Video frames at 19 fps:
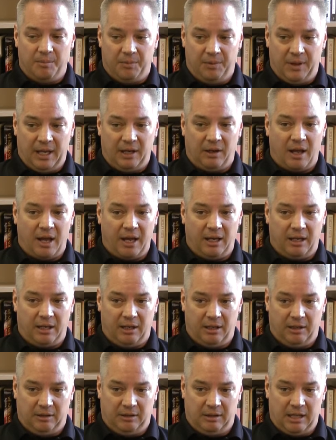They like
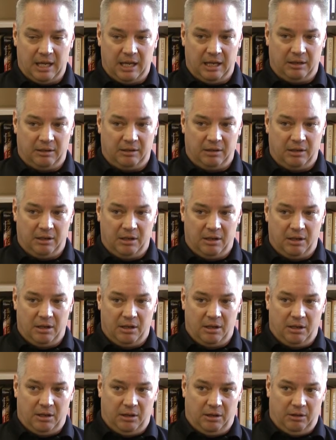that
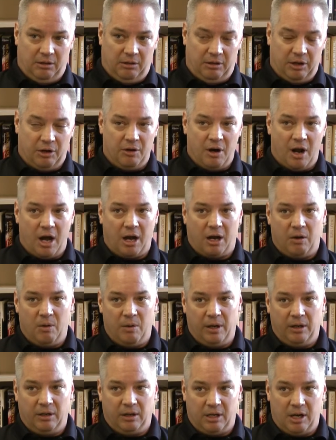they're not
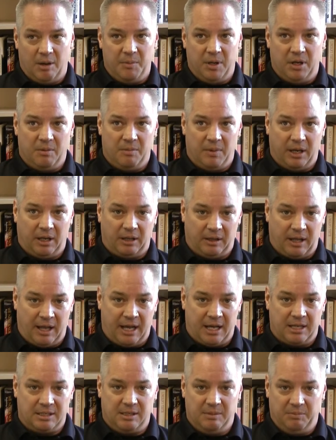going to come into my
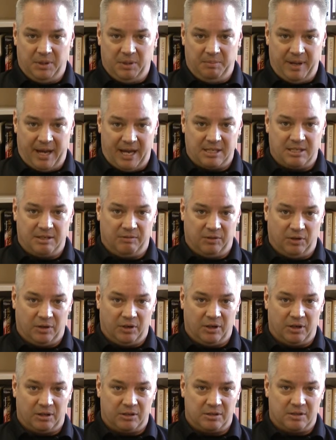class and be passive
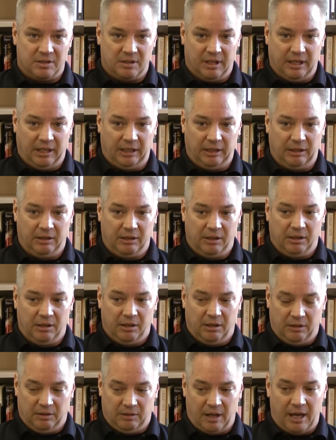learners. They
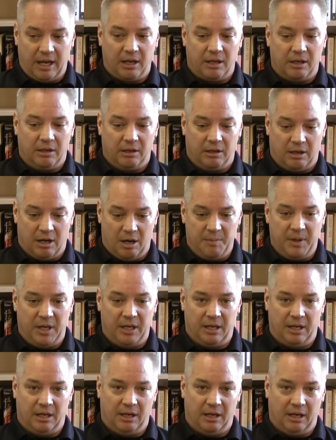like coming
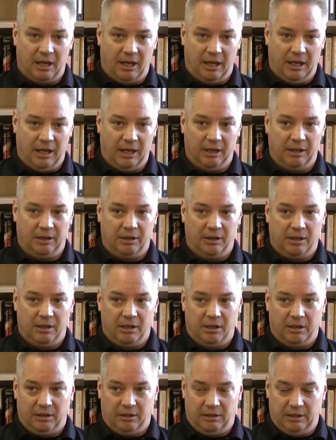in and
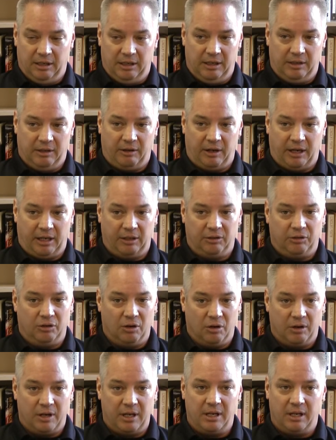getting their hands
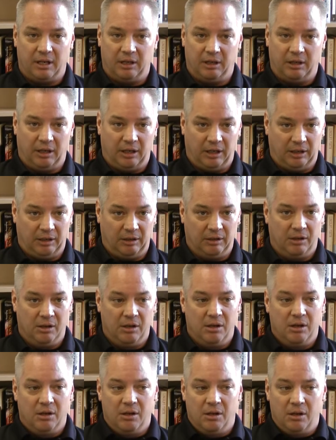dirty and
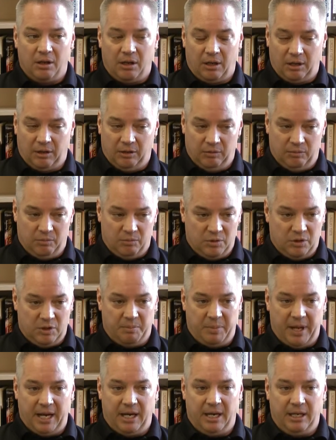
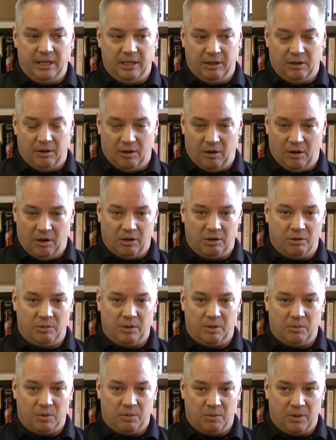debating and
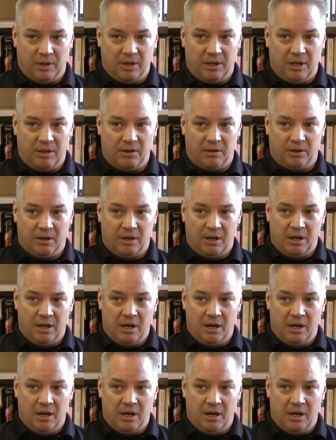arguing with one another.